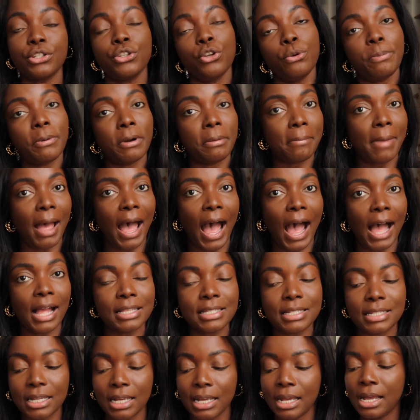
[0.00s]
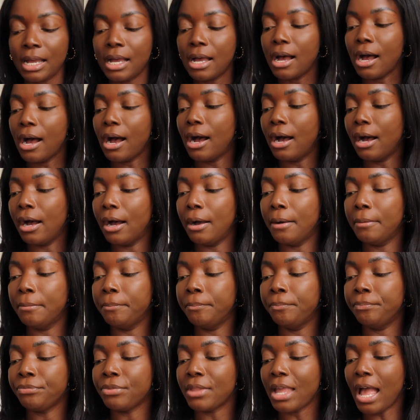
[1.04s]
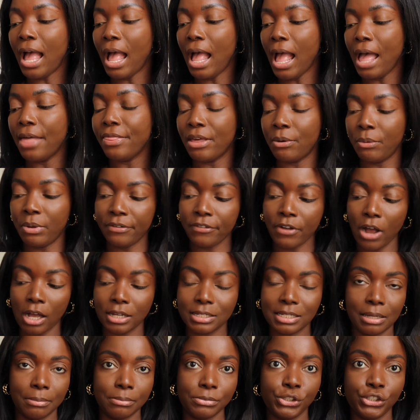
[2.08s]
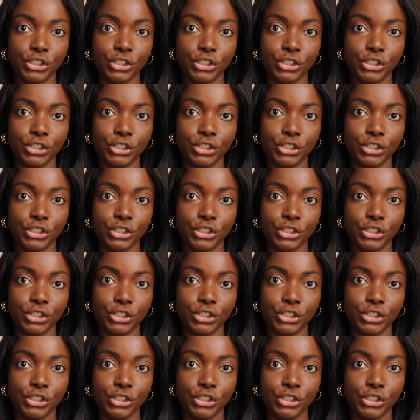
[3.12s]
super matte. And then we've got some